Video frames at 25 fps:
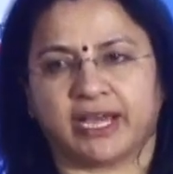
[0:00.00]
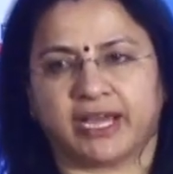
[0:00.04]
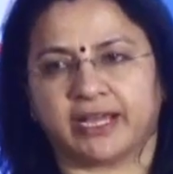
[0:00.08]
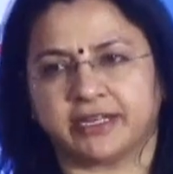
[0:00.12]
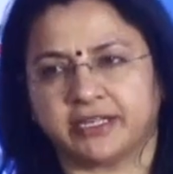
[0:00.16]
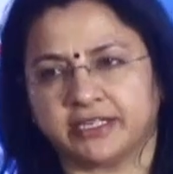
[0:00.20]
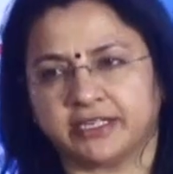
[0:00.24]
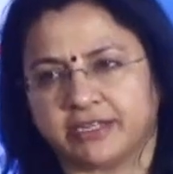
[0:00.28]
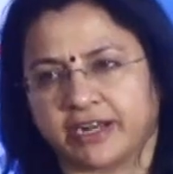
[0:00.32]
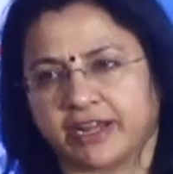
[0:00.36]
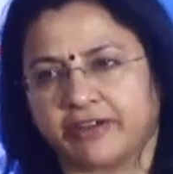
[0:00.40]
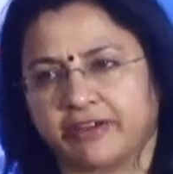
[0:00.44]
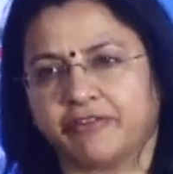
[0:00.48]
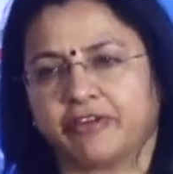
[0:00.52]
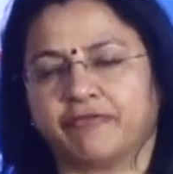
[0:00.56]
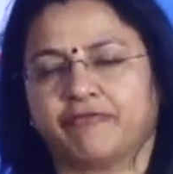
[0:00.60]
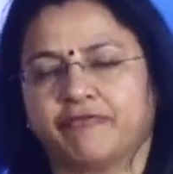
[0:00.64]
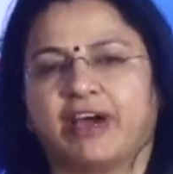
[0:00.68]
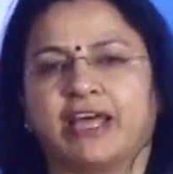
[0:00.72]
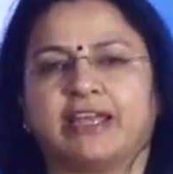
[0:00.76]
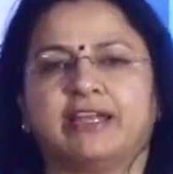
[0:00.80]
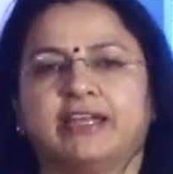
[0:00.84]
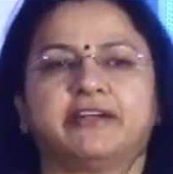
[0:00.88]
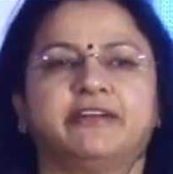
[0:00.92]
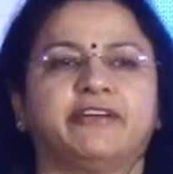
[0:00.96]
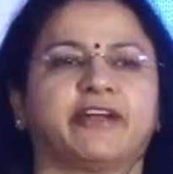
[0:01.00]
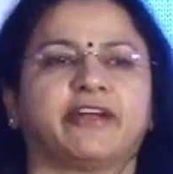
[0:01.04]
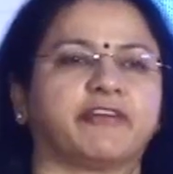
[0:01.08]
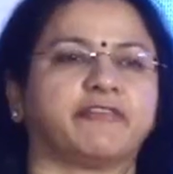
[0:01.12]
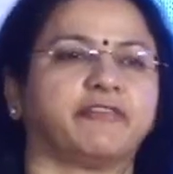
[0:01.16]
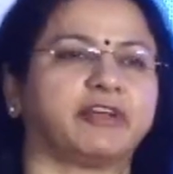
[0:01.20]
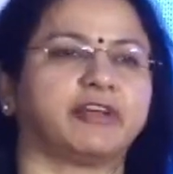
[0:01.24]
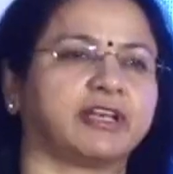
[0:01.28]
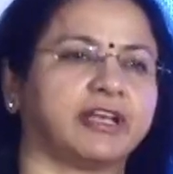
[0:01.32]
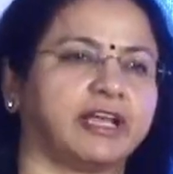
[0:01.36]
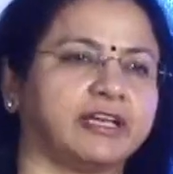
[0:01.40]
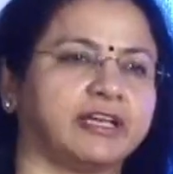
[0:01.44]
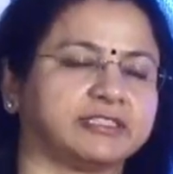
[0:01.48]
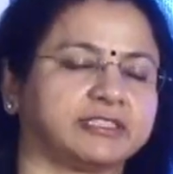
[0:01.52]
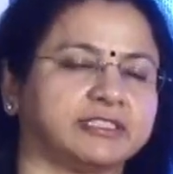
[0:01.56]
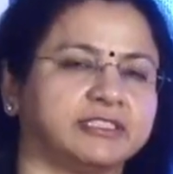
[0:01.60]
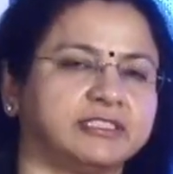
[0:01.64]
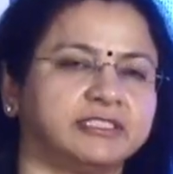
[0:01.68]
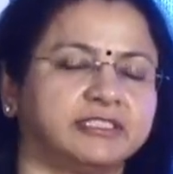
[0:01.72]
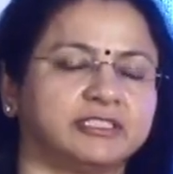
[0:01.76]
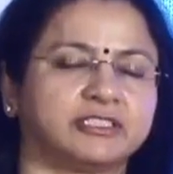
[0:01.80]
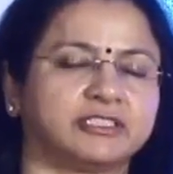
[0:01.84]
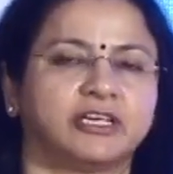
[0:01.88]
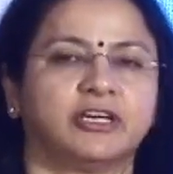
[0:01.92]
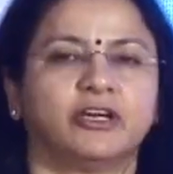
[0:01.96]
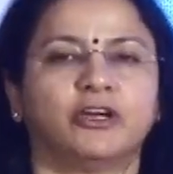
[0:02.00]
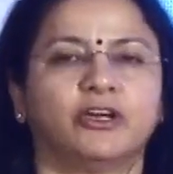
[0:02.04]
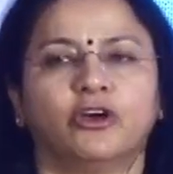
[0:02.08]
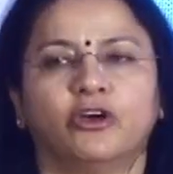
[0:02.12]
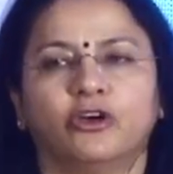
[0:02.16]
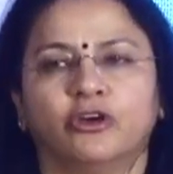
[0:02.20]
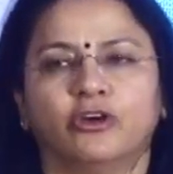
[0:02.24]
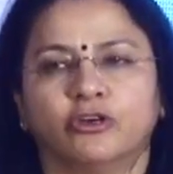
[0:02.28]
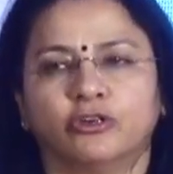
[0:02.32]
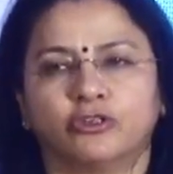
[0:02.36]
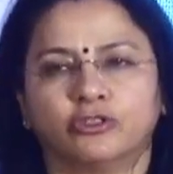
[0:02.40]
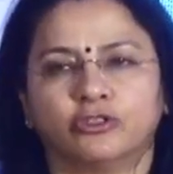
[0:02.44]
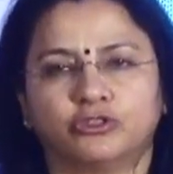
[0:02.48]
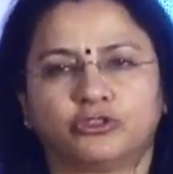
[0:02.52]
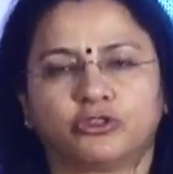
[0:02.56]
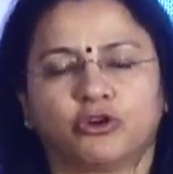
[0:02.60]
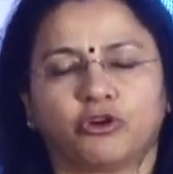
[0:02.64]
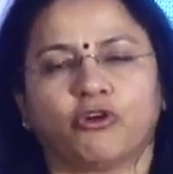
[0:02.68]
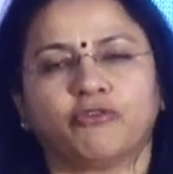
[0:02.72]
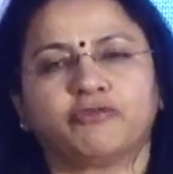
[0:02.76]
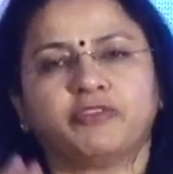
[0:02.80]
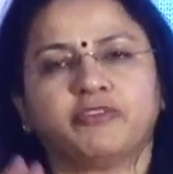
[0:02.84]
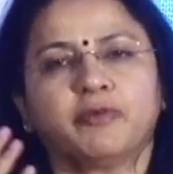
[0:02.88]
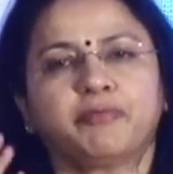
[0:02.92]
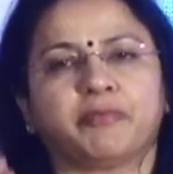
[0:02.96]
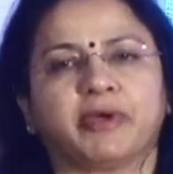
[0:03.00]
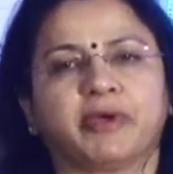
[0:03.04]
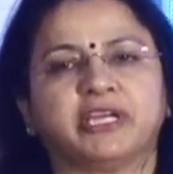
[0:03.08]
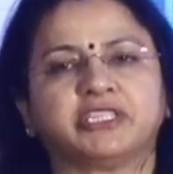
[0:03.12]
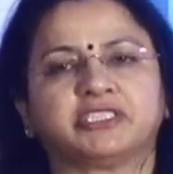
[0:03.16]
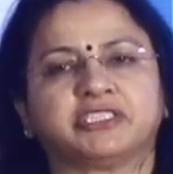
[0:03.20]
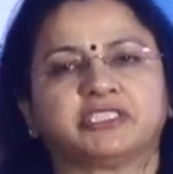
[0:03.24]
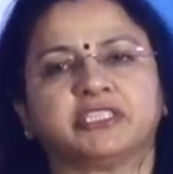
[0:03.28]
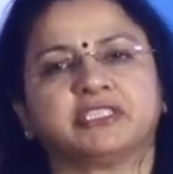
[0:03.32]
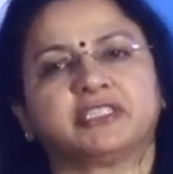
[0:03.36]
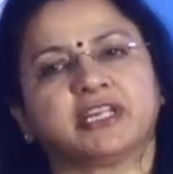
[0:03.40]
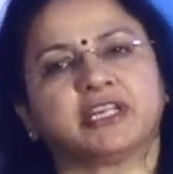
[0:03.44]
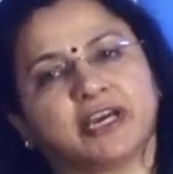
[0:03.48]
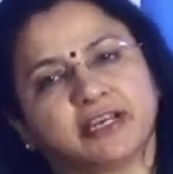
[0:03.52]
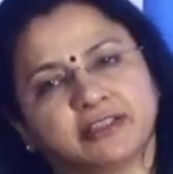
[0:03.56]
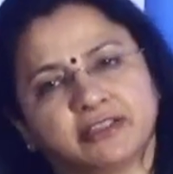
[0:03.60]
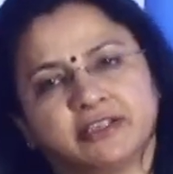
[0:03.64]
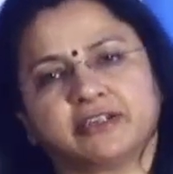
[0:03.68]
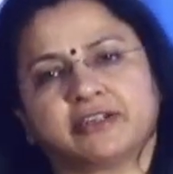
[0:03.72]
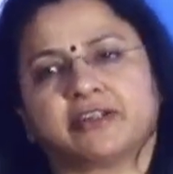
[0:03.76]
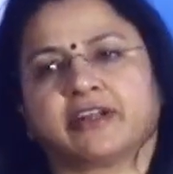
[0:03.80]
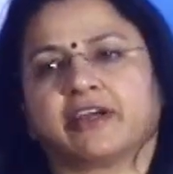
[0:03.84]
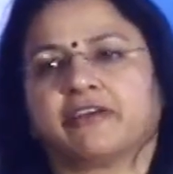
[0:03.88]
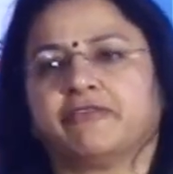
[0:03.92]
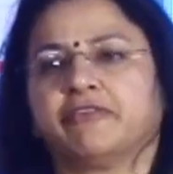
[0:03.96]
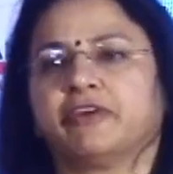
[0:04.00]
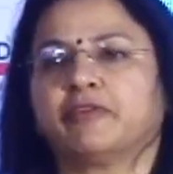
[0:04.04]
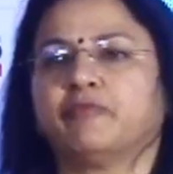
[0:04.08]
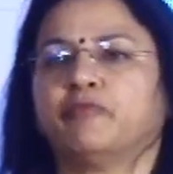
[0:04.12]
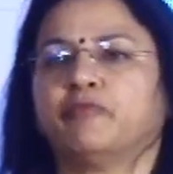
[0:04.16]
had a valid driving license, drove the patient and the driver